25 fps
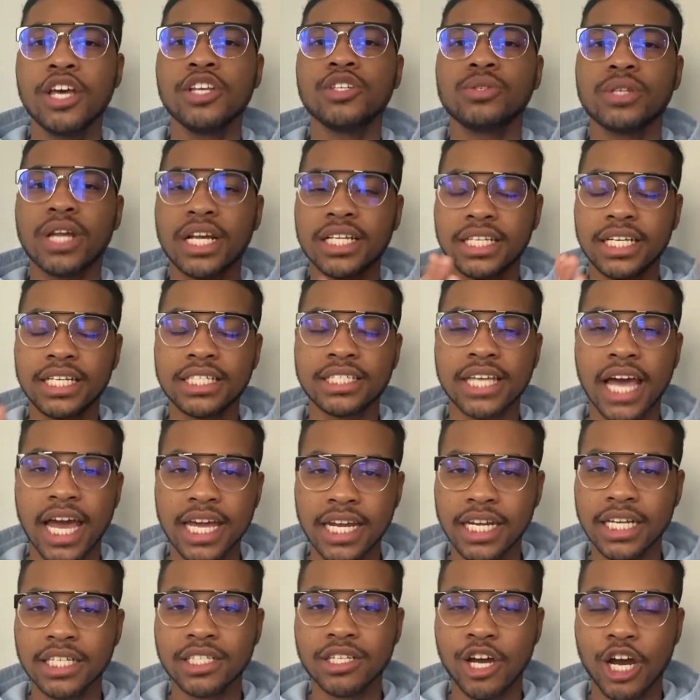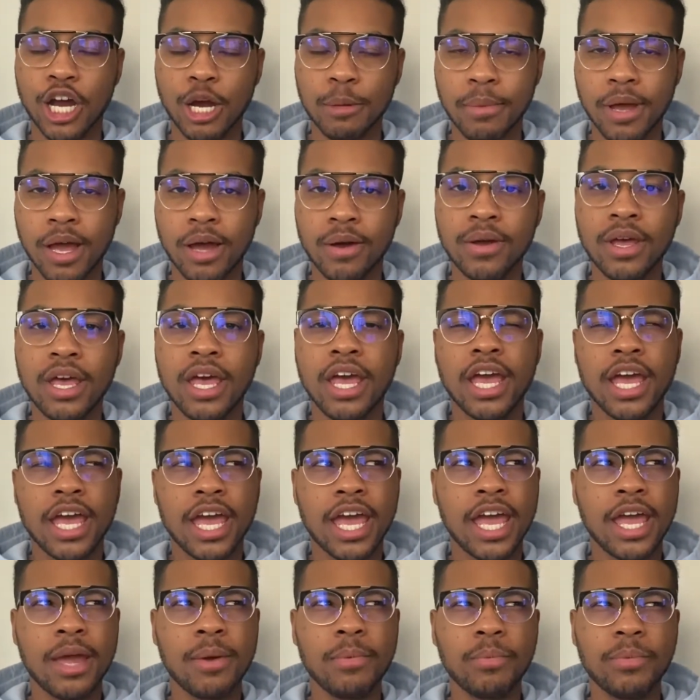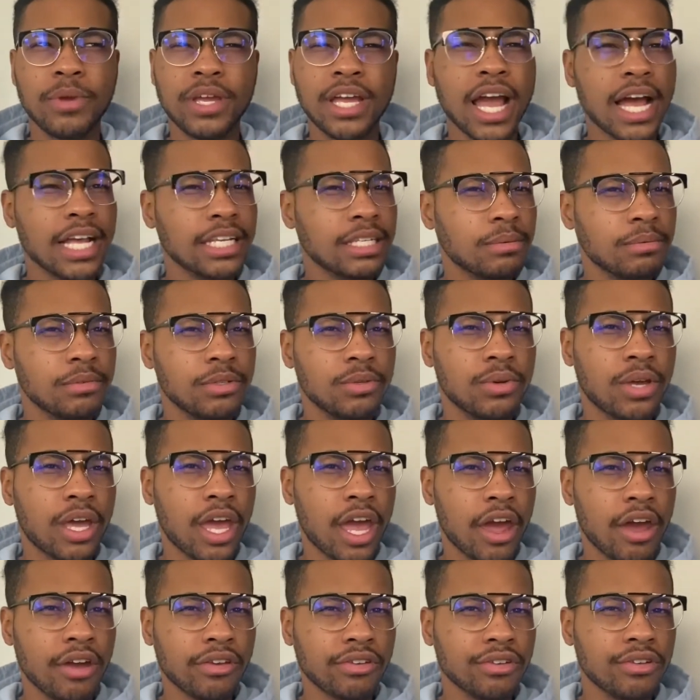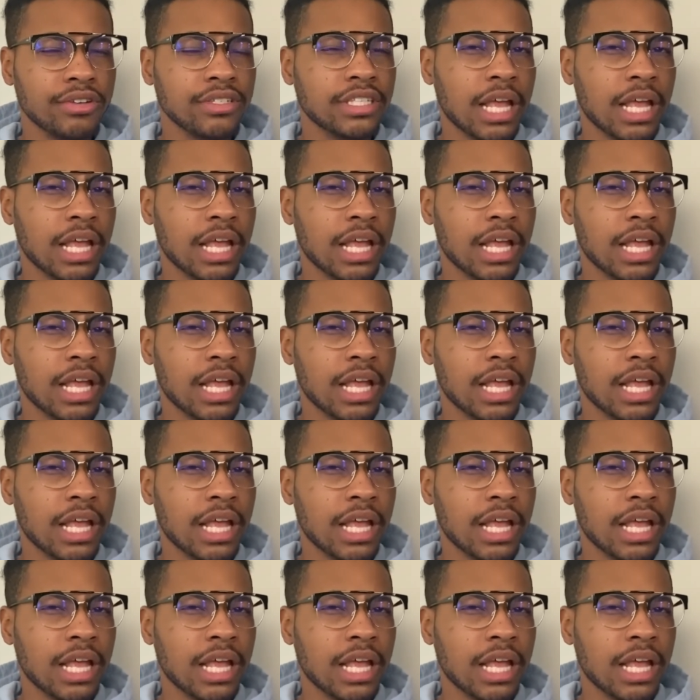So that's exciting to talk about. And we got some new characters.